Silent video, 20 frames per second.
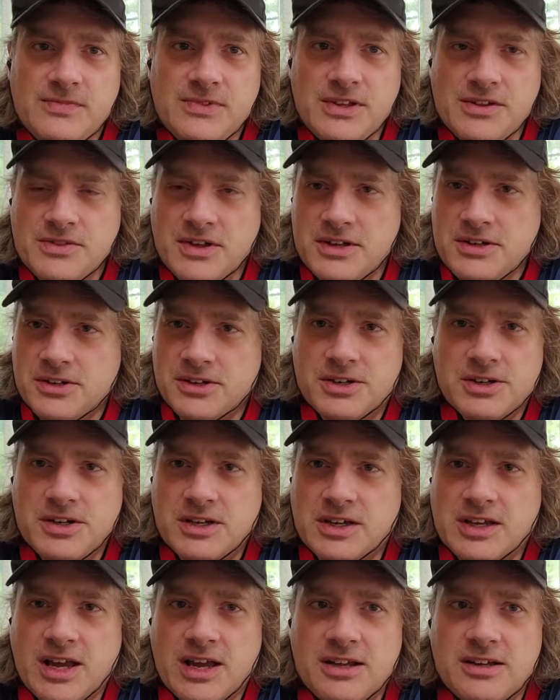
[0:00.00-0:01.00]
that you're going to
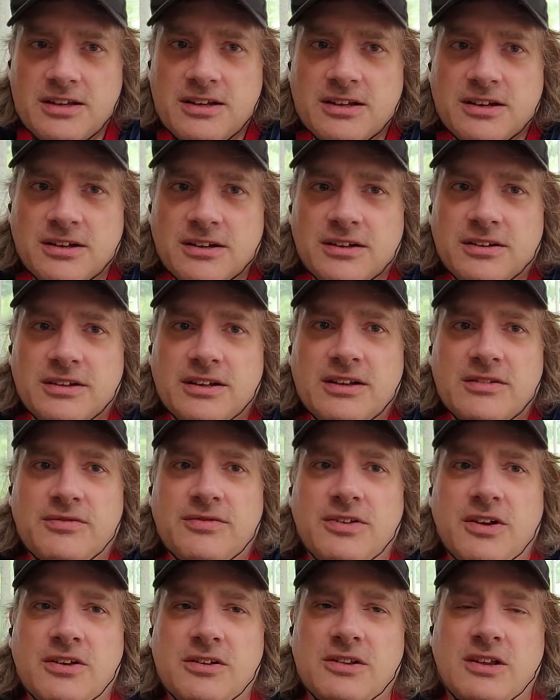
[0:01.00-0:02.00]
get here. It
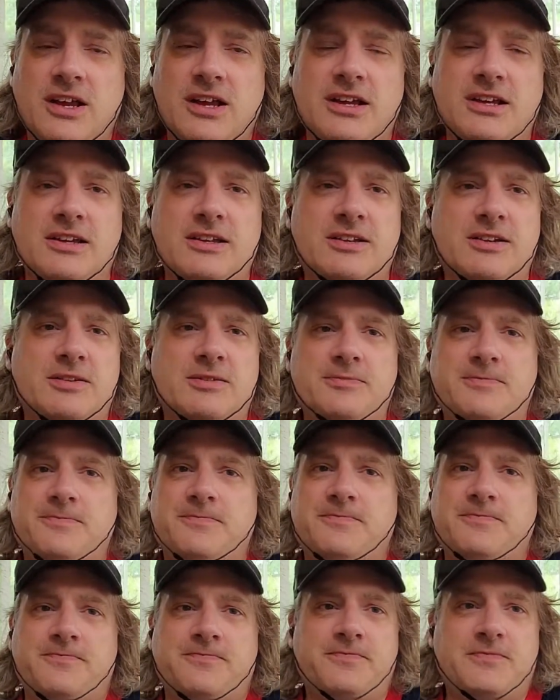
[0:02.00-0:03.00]
felt like
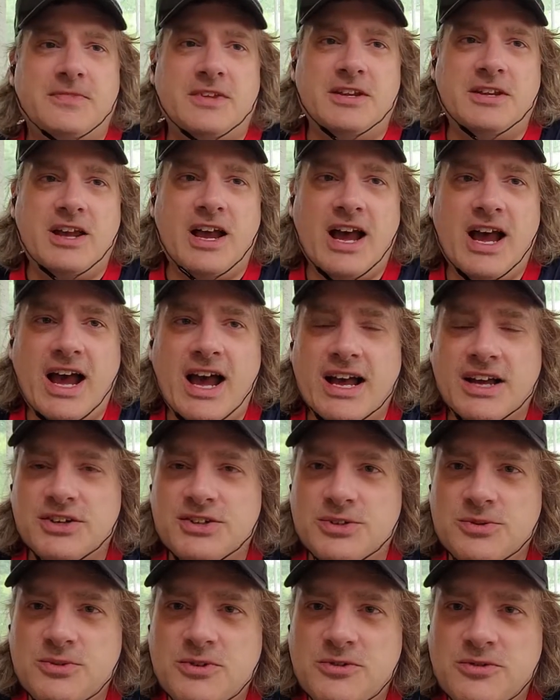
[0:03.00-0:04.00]
an
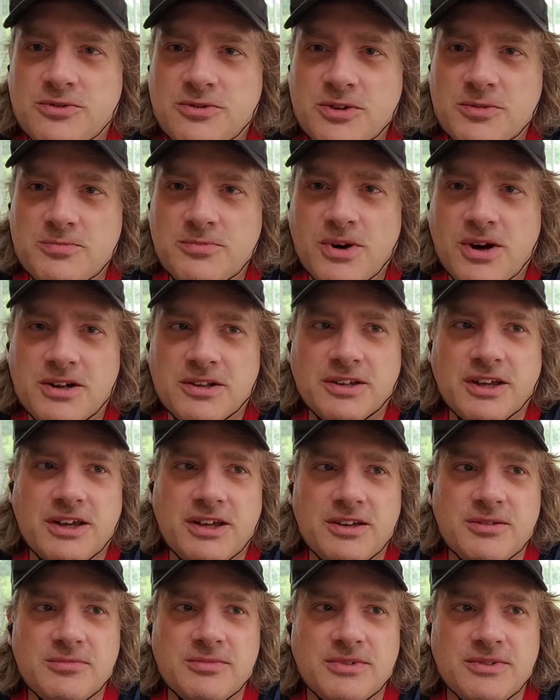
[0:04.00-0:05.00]
actual football
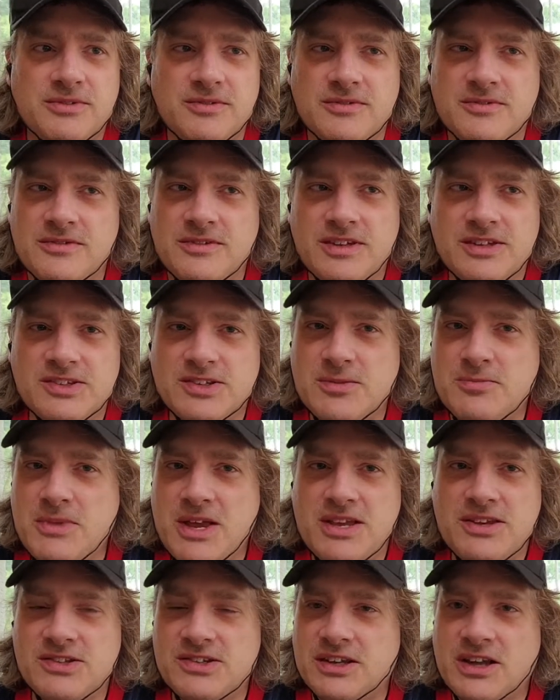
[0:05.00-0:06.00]
game. It's
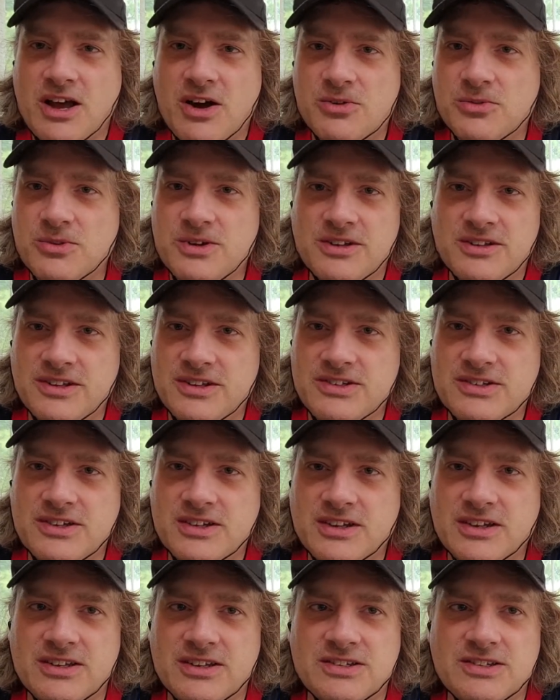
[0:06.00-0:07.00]
amazing how
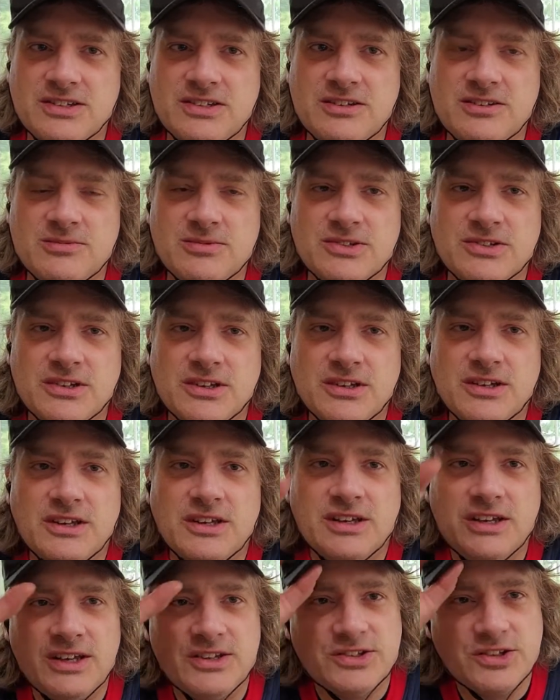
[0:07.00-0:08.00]
realistic it seems.
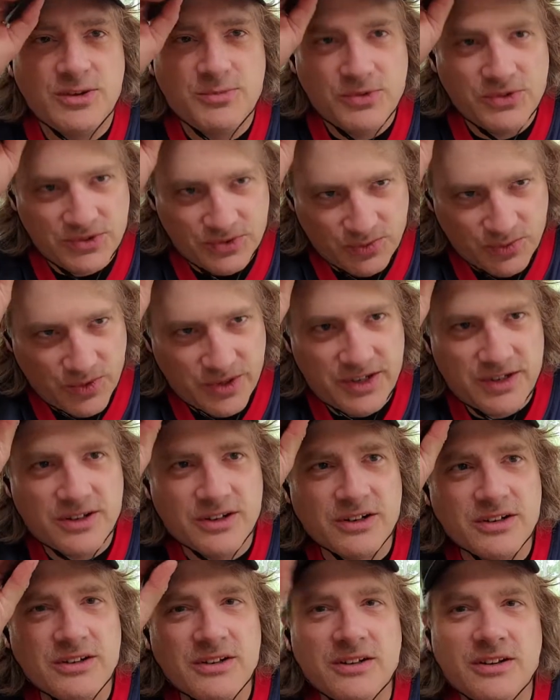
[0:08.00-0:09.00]
It's almost
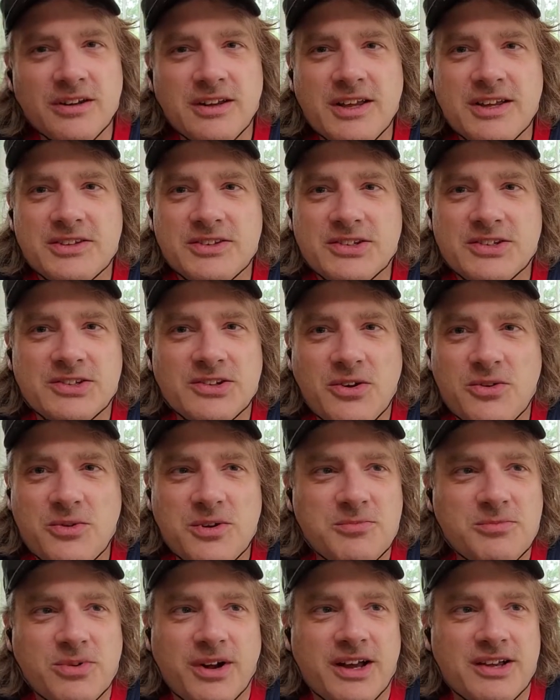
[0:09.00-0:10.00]
weird. It's so
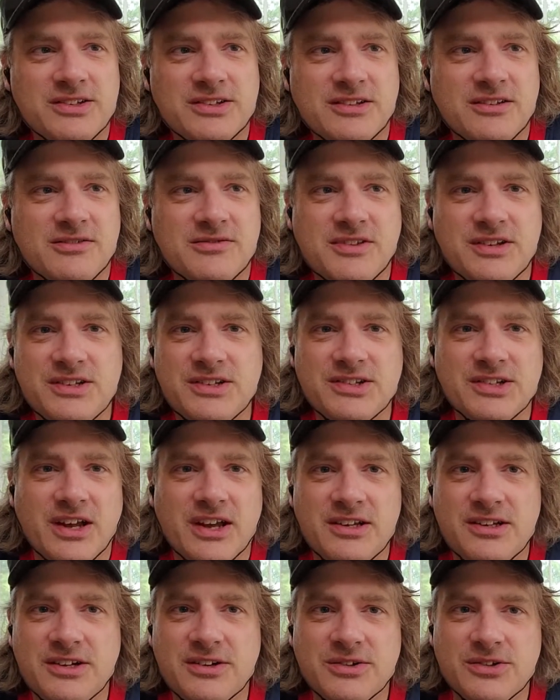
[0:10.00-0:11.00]
impressive. The
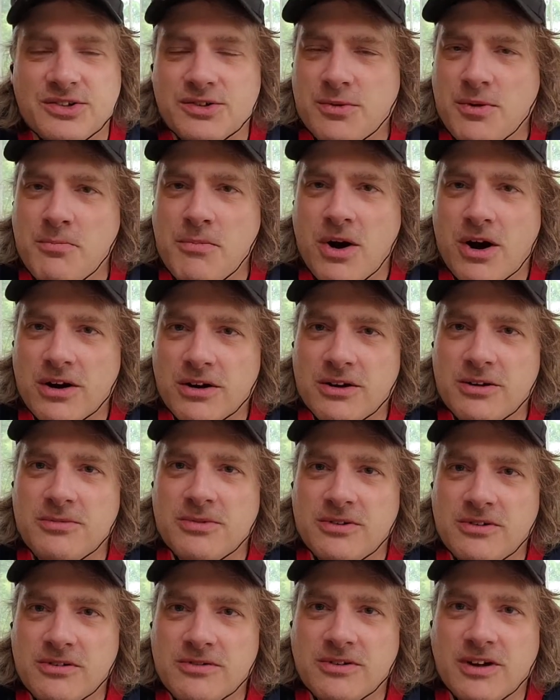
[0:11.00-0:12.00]
design here is
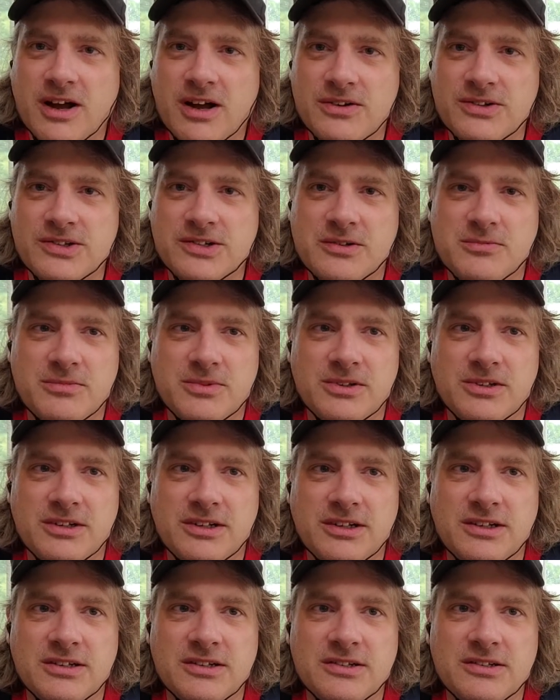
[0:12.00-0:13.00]
remarkable for how simple it
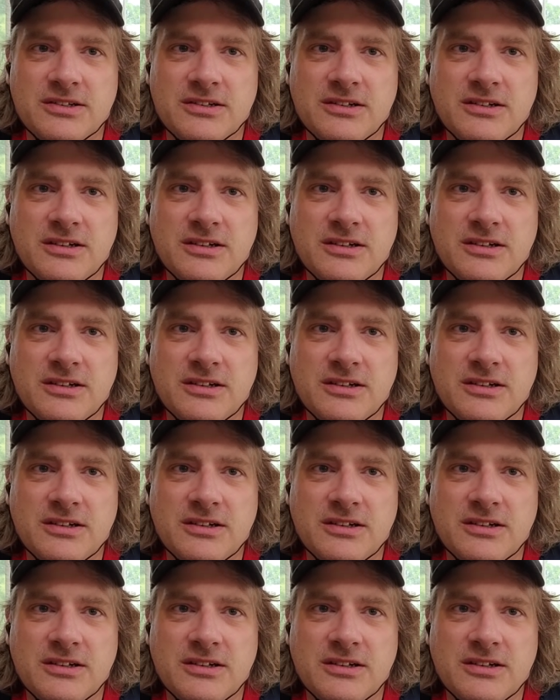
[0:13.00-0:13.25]
is.